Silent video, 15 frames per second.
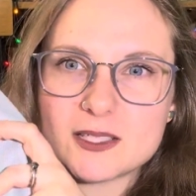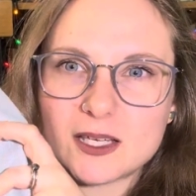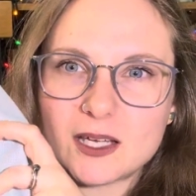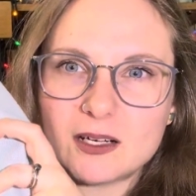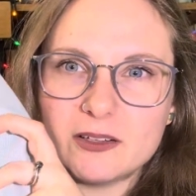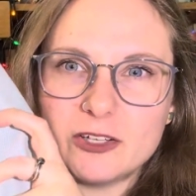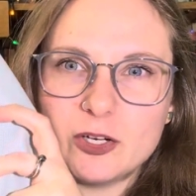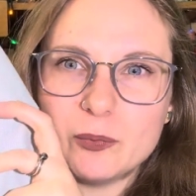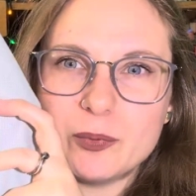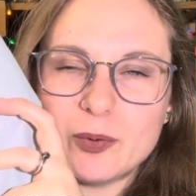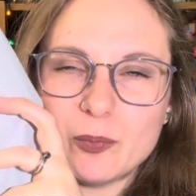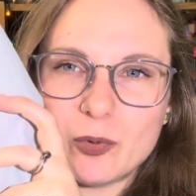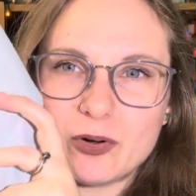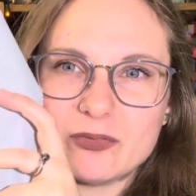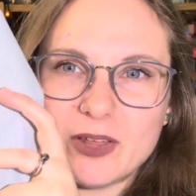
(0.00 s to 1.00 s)
and get a little bit
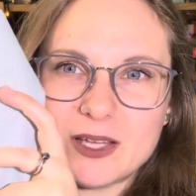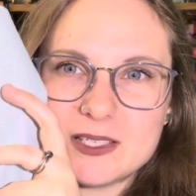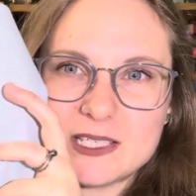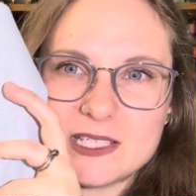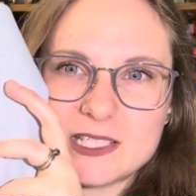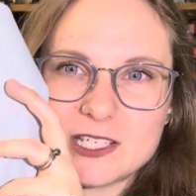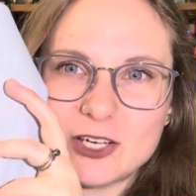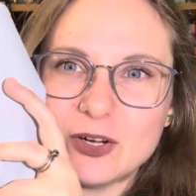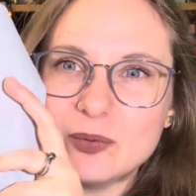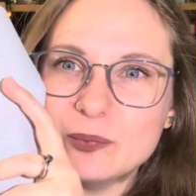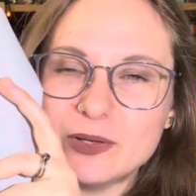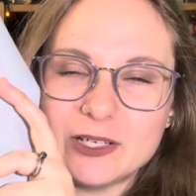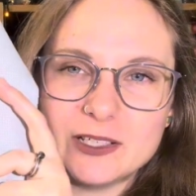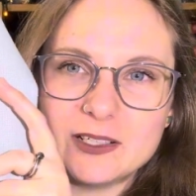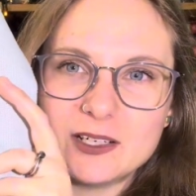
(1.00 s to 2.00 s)
more of that detail,
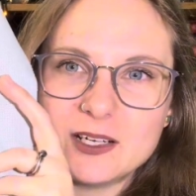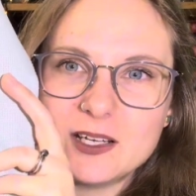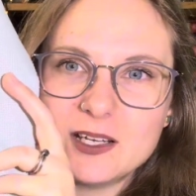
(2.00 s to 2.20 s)
but